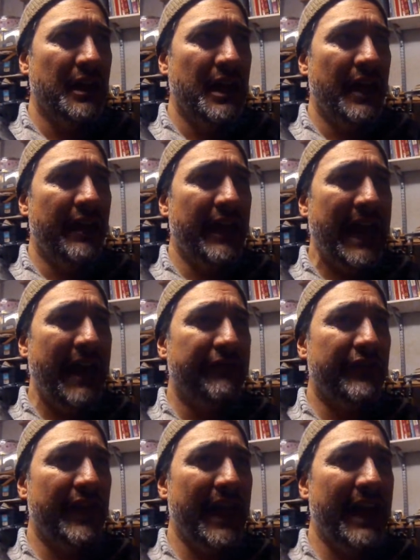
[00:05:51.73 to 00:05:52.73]
and then after
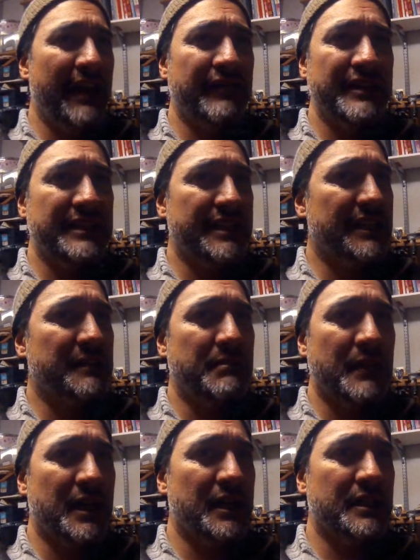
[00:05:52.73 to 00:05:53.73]
that every 6
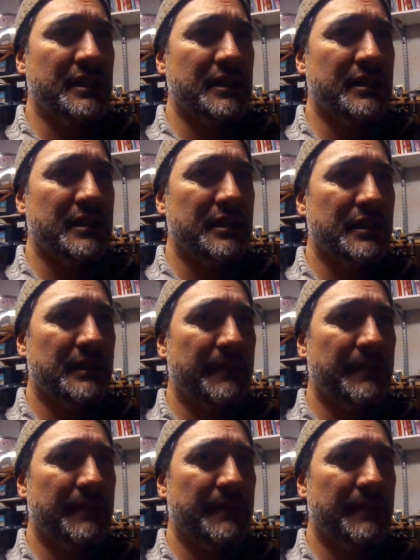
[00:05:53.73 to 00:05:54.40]
months.